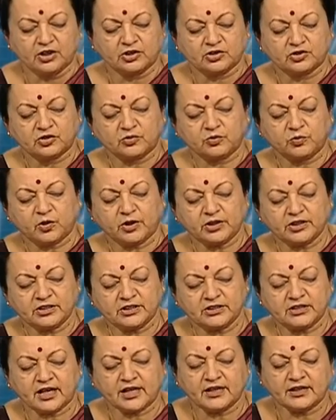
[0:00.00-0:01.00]
So, what is
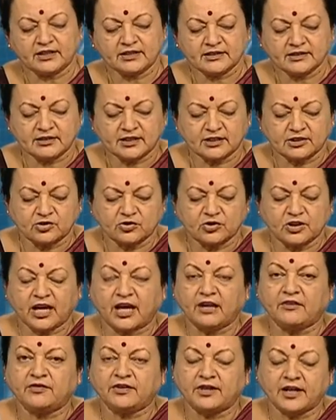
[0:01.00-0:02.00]
done is that you
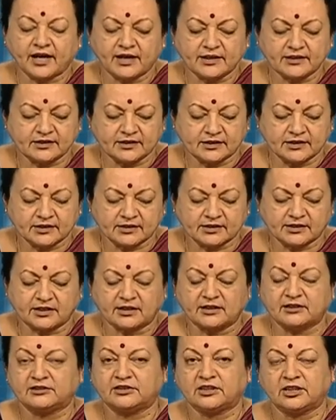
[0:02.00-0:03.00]
galvanize this
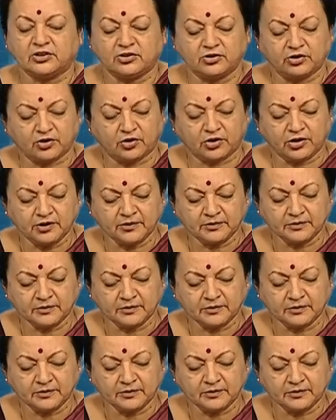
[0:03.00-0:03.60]
zinc rod,